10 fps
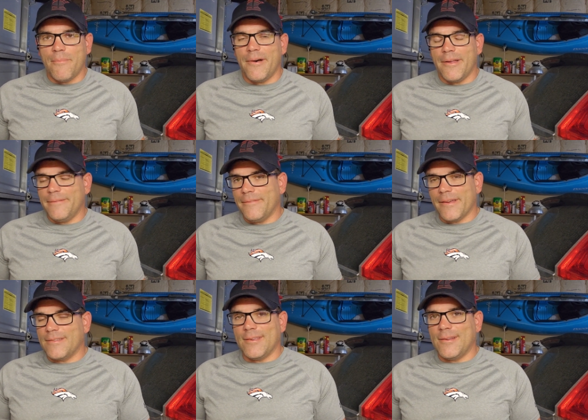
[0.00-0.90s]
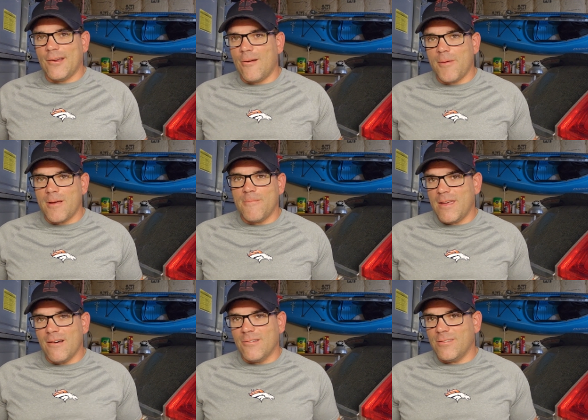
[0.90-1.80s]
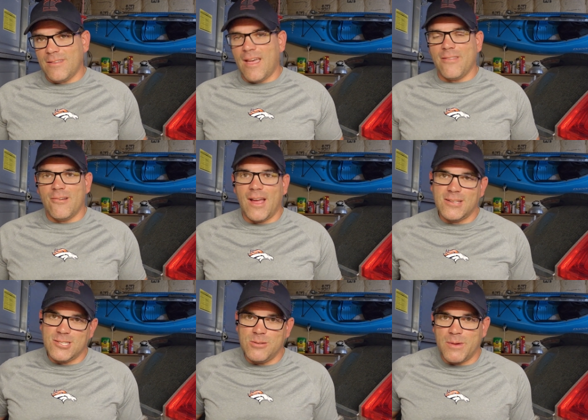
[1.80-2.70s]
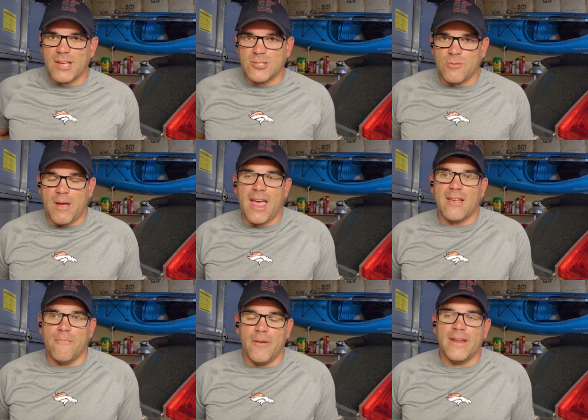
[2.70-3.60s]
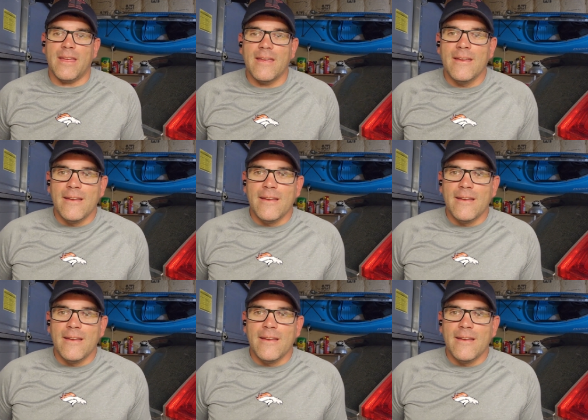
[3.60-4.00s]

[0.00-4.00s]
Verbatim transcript: but like I said, your Airbnb host, yeah, they're nice to you because you're paying them money.